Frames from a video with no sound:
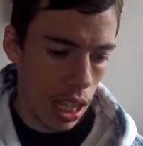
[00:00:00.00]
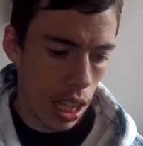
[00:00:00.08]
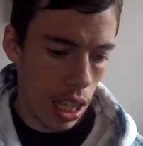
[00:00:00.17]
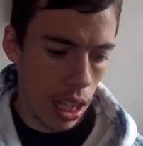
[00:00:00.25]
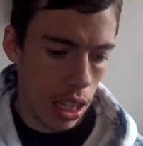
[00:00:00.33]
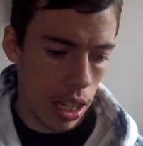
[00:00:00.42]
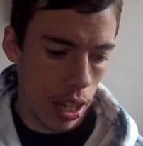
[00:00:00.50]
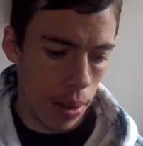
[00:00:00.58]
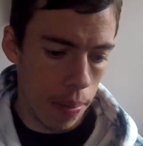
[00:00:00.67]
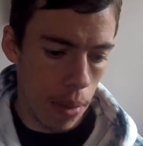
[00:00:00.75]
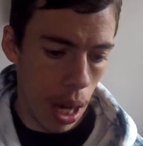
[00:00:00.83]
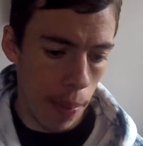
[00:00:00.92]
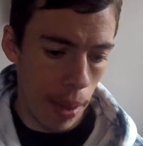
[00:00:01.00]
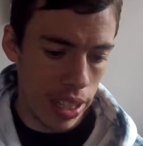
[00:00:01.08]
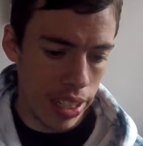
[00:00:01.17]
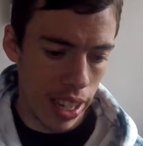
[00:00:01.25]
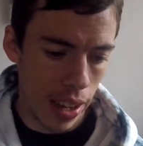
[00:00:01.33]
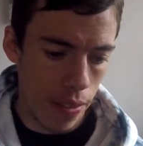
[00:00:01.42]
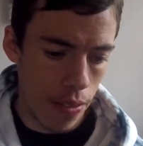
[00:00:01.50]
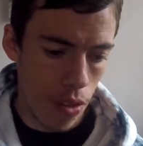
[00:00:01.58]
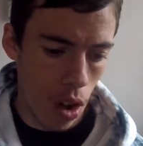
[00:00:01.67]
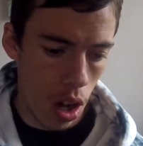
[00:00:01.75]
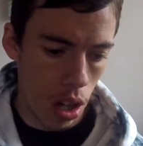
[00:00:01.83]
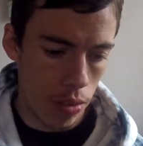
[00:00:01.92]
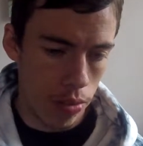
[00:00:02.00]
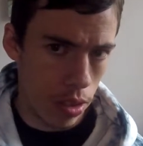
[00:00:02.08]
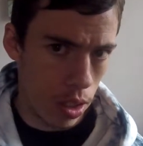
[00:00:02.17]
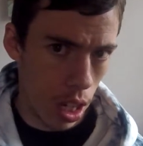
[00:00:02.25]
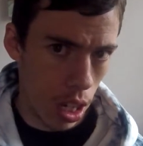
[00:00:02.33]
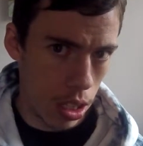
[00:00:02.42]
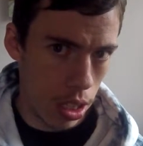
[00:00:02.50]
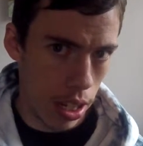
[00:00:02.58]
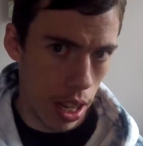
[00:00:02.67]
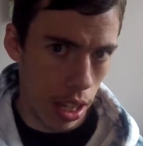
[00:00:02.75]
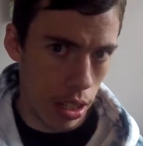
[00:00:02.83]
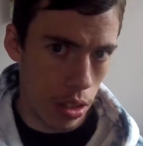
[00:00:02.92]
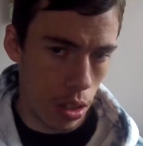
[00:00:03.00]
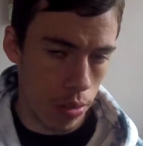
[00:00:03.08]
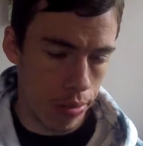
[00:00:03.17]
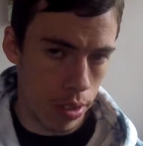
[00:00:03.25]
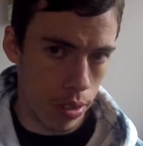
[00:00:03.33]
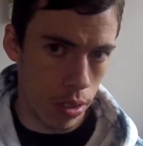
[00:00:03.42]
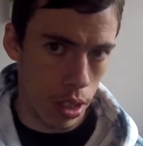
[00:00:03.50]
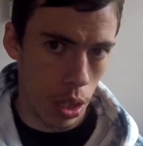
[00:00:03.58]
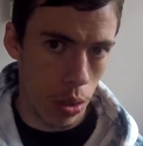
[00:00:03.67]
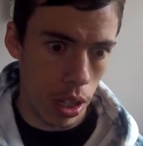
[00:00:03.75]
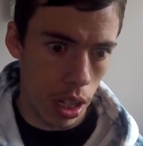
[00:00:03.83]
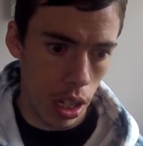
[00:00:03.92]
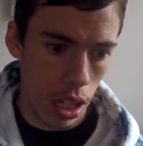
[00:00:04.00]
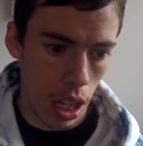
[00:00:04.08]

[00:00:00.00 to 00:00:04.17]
and I managed to get 5 charge attacks off on Cricket,